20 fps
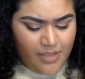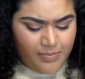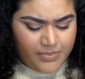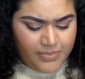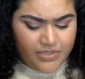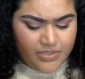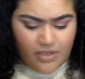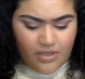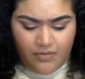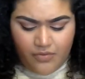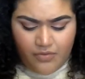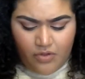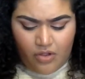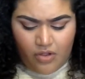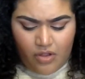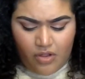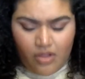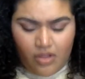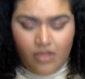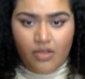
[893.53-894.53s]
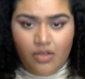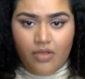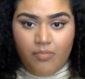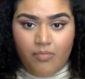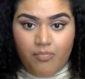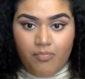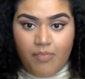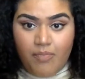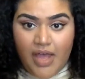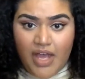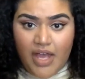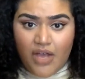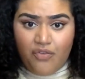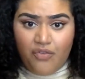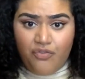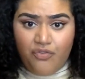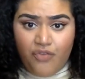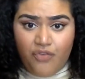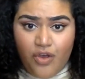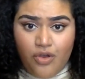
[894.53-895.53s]
so I've got MAC
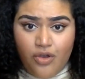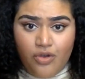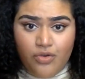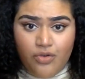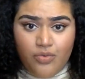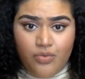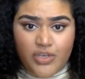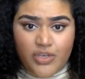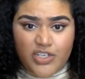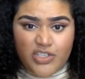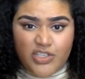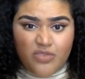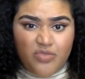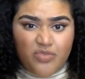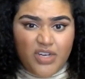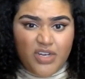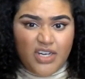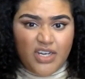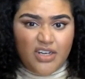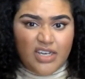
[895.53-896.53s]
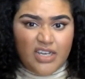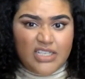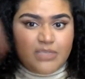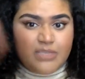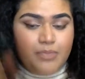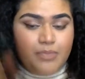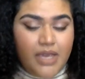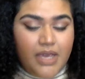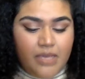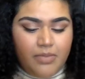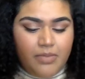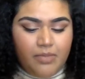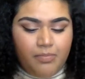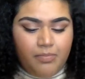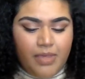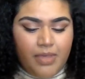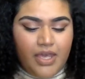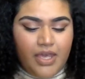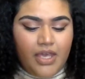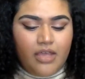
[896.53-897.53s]
Faux, which is a really nice baby
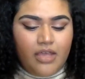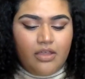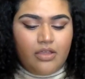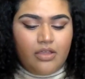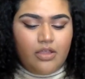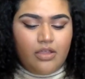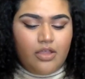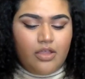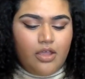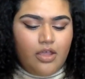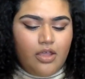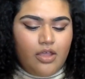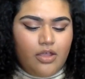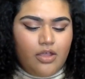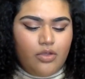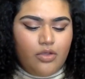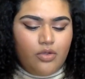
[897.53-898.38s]
pink. Uh,